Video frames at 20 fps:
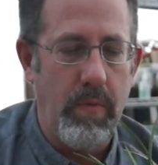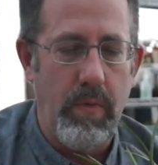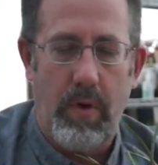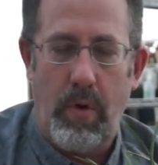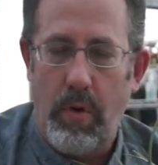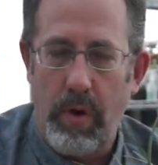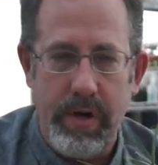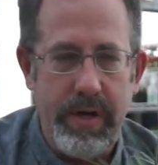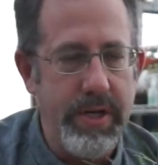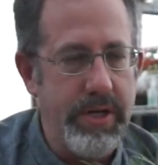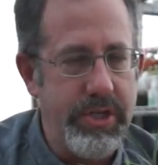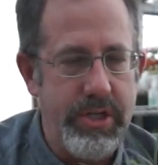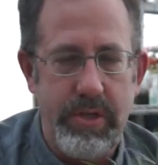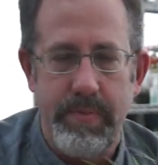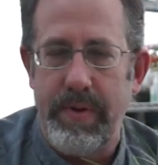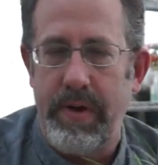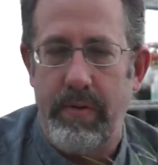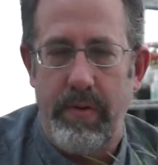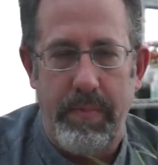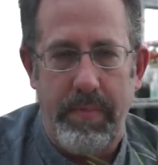Orchids should
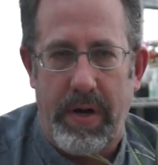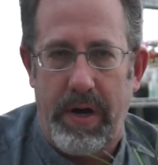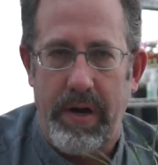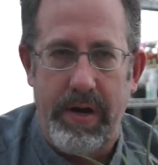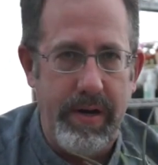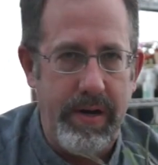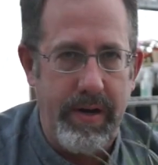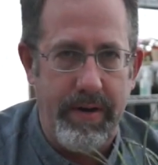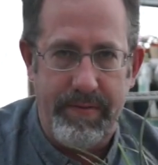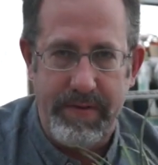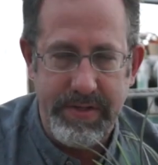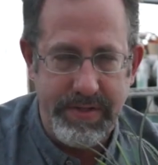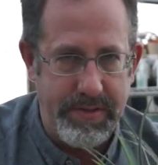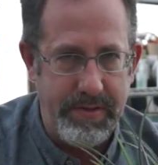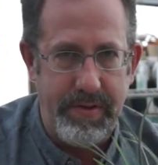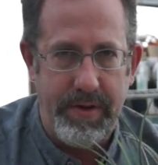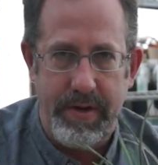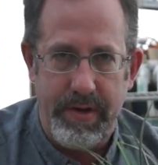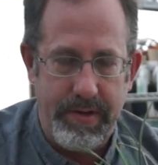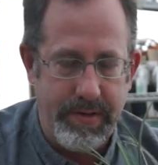be repotted every 2
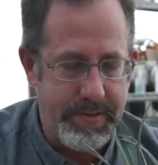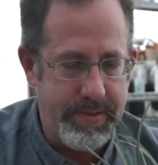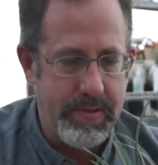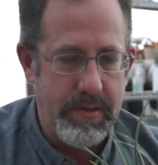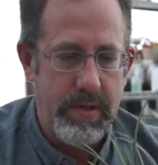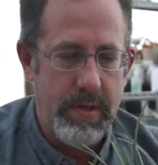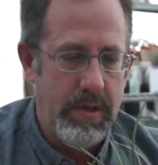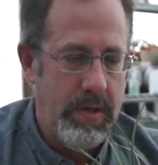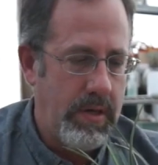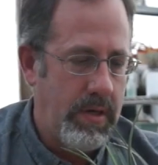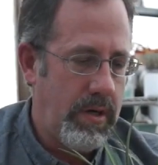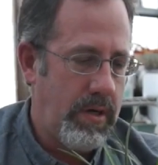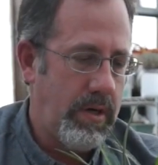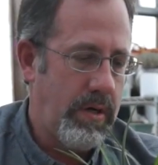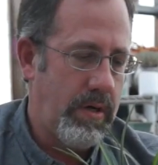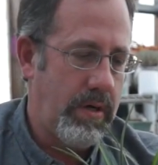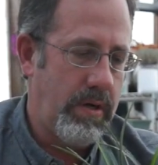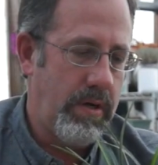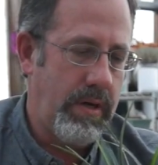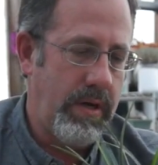years,
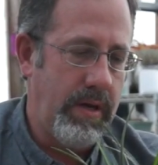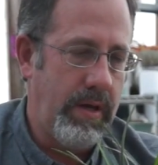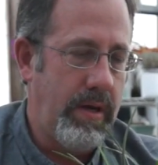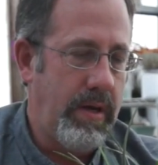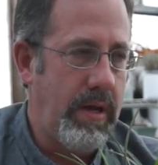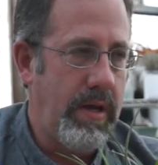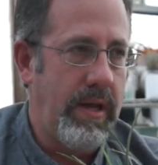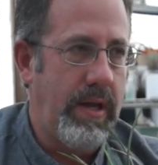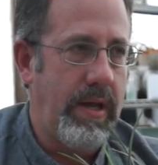and